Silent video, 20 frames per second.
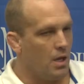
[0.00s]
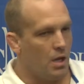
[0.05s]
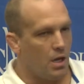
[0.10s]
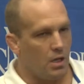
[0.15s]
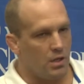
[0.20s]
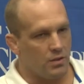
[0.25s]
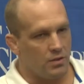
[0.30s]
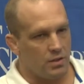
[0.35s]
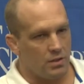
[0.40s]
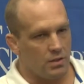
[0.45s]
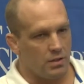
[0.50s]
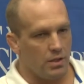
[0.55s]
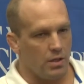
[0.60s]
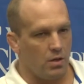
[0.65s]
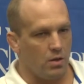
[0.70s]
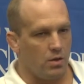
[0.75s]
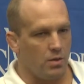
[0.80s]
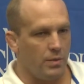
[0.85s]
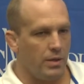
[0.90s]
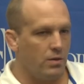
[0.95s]
The
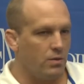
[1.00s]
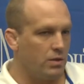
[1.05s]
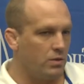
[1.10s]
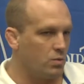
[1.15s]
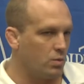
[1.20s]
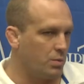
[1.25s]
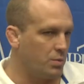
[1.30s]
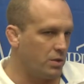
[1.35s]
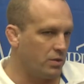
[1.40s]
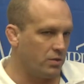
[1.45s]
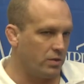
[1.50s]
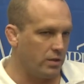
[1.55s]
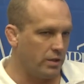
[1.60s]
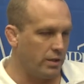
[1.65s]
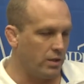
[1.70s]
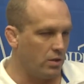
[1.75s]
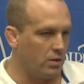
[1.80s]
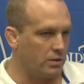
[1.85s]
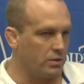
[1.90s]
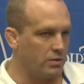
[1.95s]
Citadel, the main reason we put
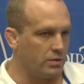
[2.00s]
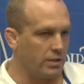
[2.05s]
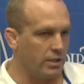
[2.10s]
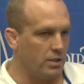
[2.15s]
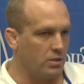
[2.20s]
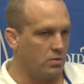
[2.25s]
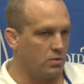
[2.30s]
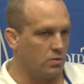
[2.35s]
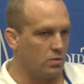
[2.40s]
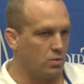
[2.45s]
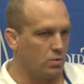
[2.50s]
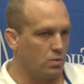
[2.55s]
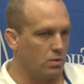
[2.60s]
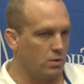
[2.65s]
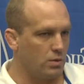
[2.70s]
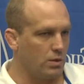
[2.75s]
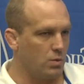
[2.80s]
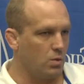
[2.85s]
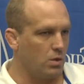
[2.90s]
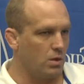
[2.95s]
Citadel on the schedule is we
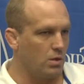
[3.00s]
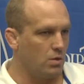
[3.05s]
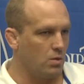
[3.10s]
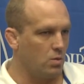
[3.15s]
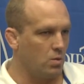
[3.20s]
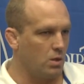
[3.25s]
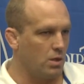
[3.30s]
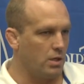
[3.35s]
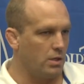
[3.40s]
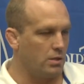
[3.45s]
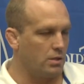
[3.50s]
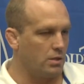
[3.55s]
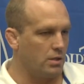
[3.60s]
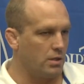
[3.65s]
really wanted to watch,